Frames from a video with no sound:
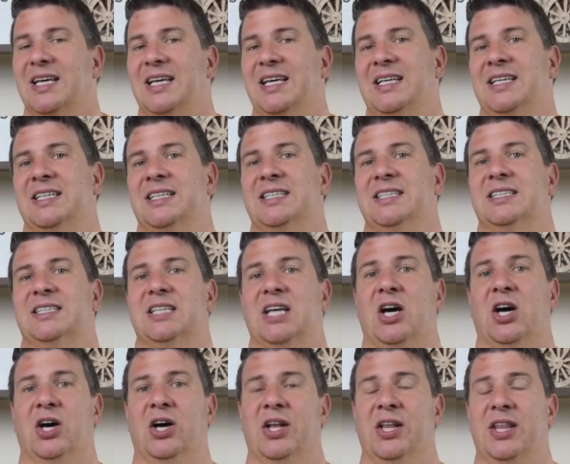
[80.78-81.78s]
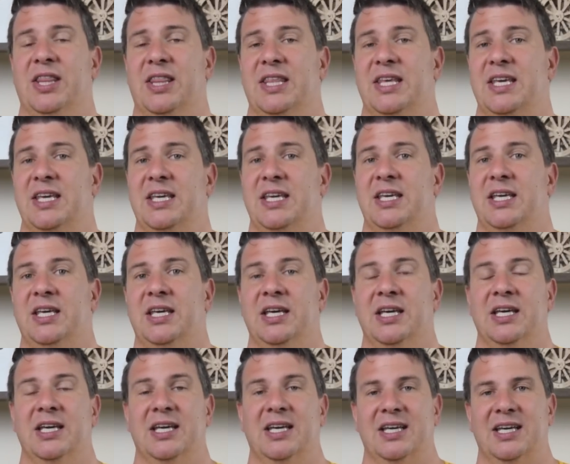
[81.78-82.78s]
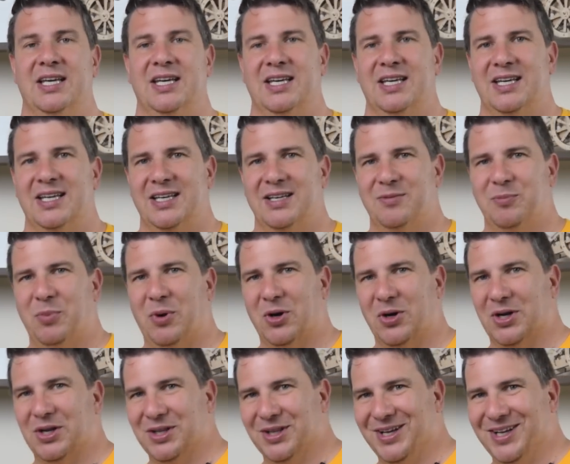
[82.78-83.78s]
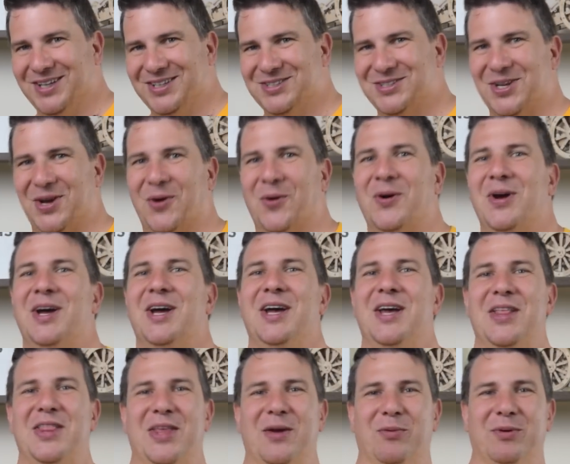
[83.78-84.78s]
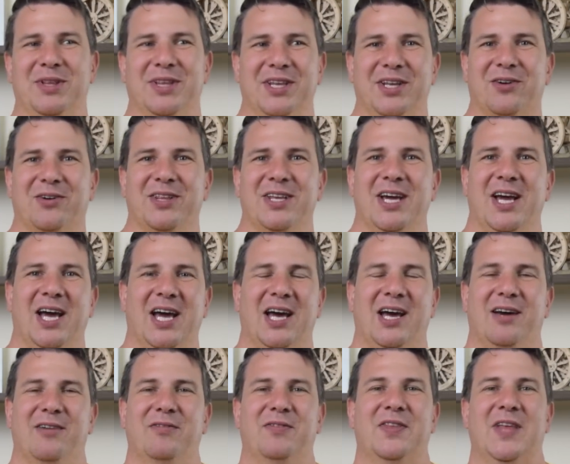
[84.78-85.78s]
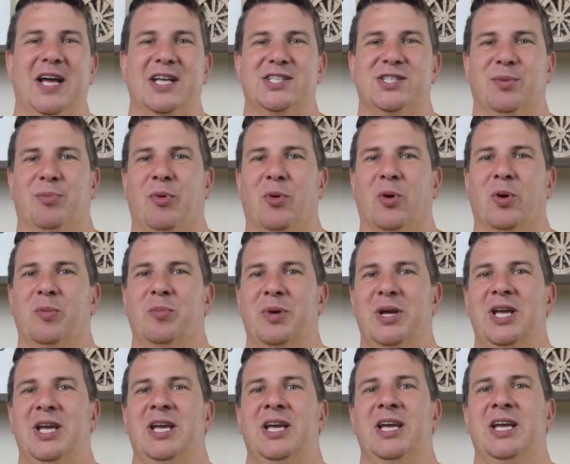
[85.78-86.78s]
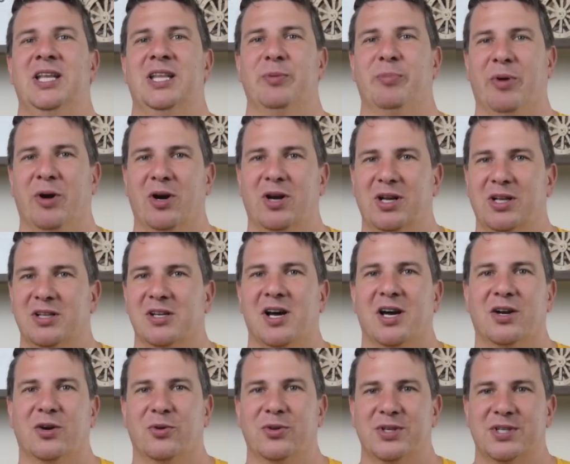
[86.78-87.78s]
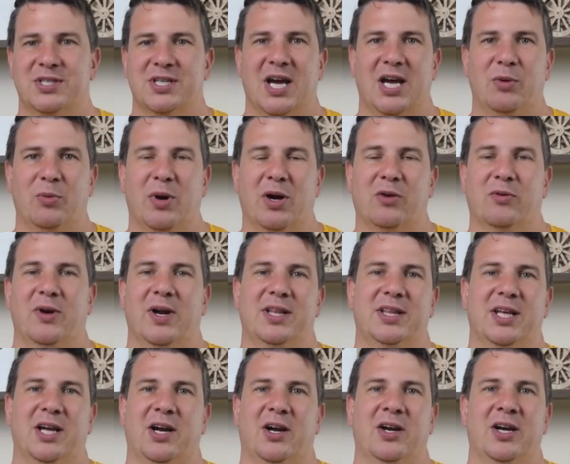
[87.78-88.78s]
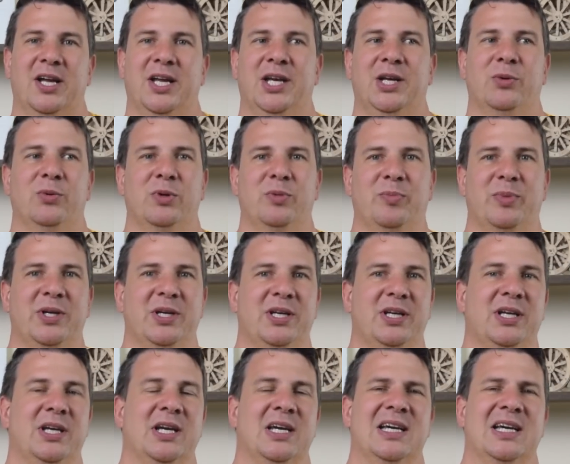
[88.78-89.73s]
is on the parking lot. So they would literally have that support be in the parking lot or the sidewalk right there, and it would be